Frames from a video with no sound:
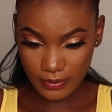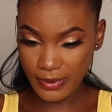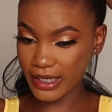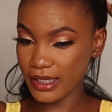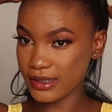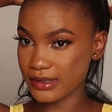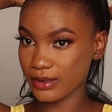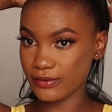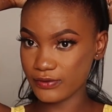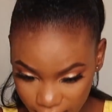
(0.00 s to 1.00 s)
my hair
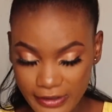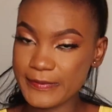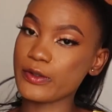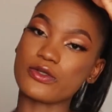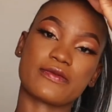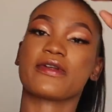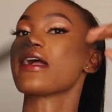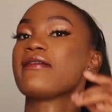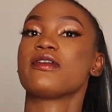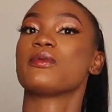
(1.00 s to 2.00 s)
itself. That's because of the
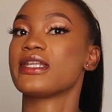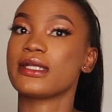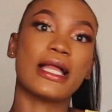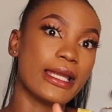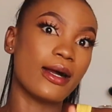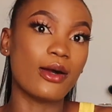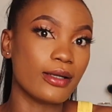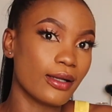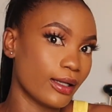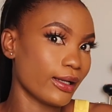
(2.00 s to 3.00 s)
covering we did earlier
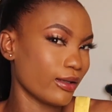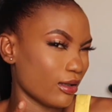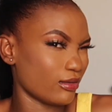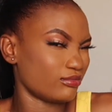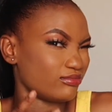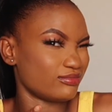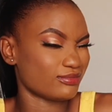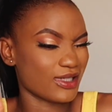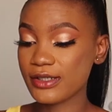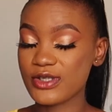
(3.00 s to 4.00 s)
on.
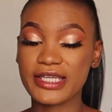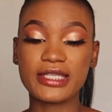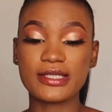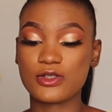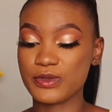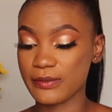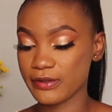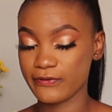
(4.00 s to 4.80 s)
So I need this to be a bit